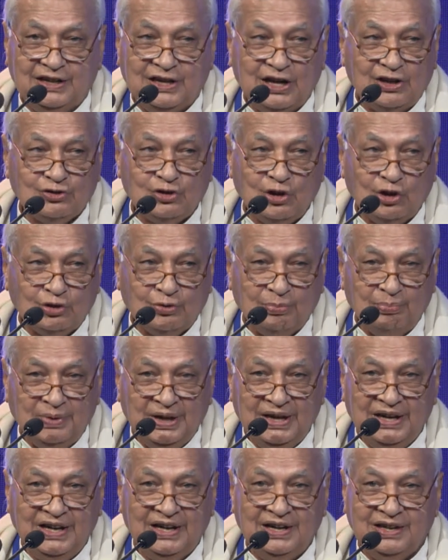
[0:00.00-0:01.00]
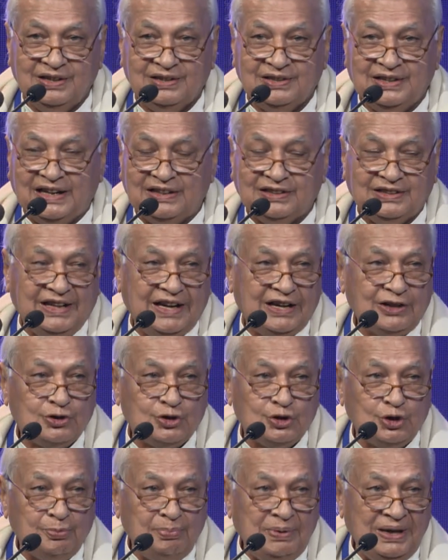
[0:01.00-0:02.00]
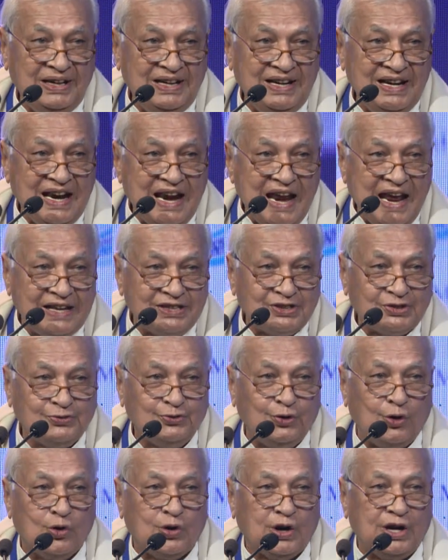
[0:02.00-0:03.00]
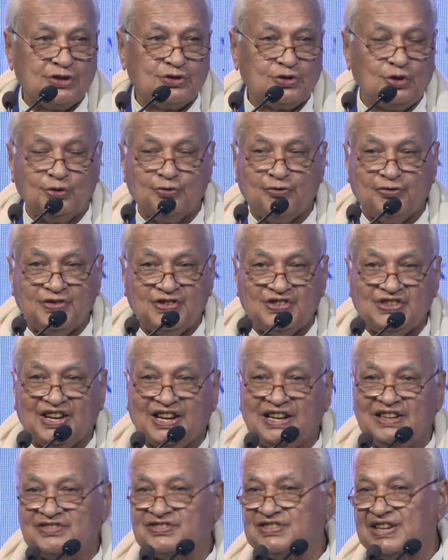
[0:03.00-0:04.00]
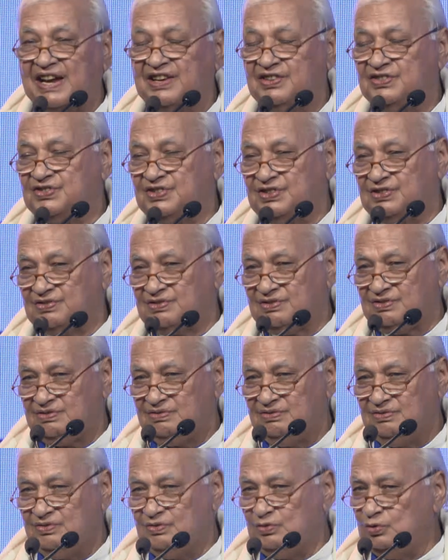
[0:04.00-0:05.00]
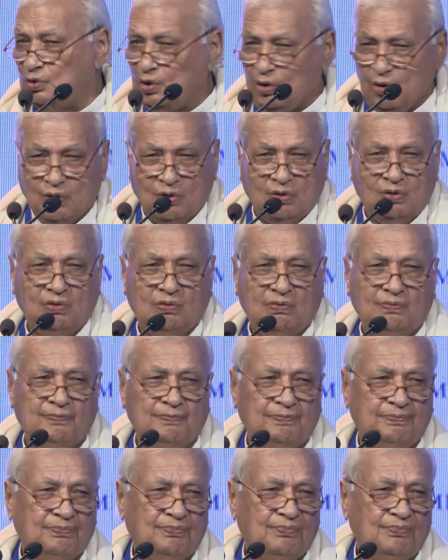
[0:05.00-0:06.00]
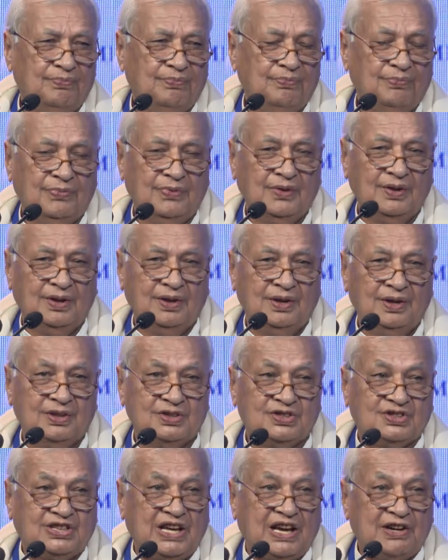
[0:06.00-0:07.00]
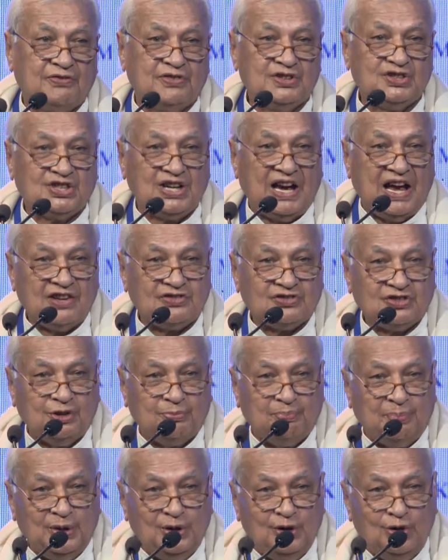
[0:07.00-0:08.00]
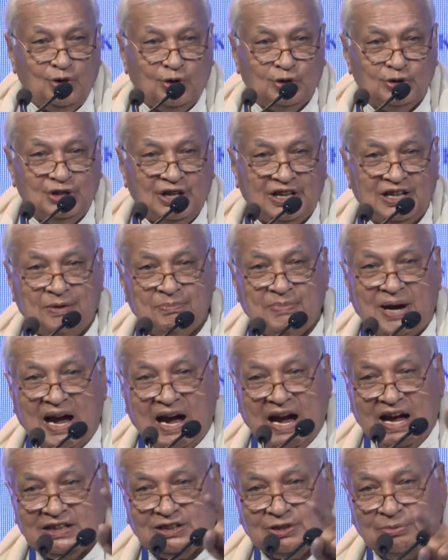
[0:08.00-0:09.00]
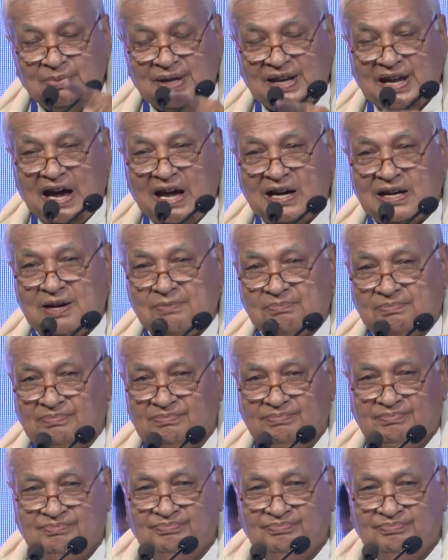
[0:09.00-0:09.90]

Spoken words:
does not mean that there should be less focus on physical sciences. No. Sarva Shastra Priyojanam Atma Jnanam.